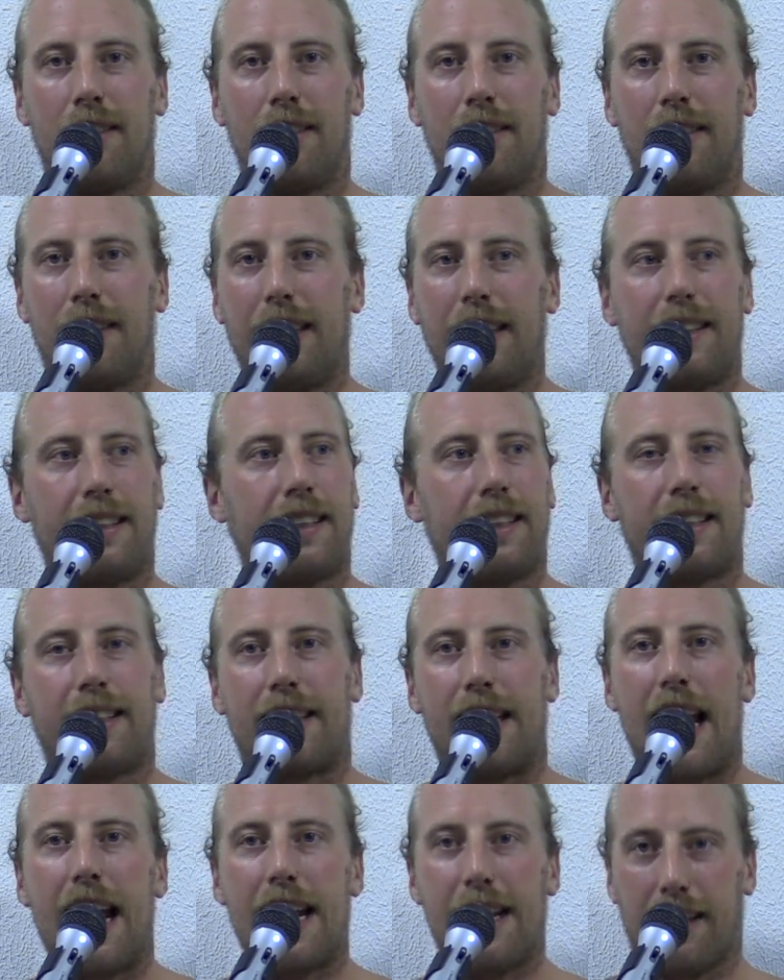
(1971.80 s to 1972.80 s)
It's a
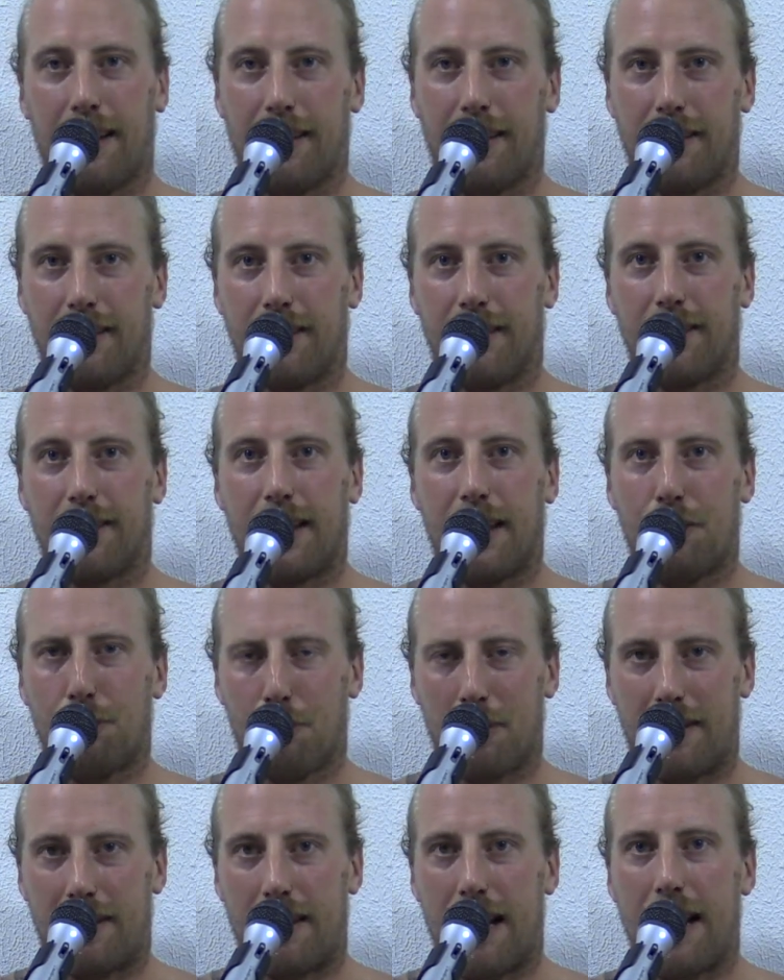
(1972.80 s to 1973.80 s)
snake. That's
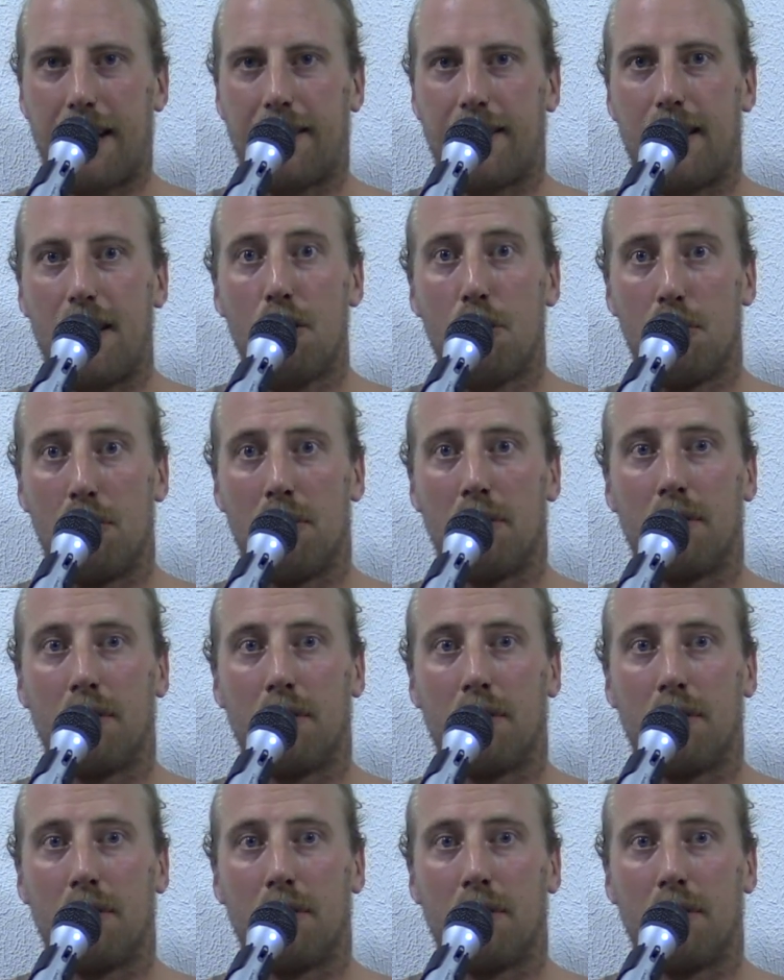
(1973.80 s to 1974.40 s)
what snakes do.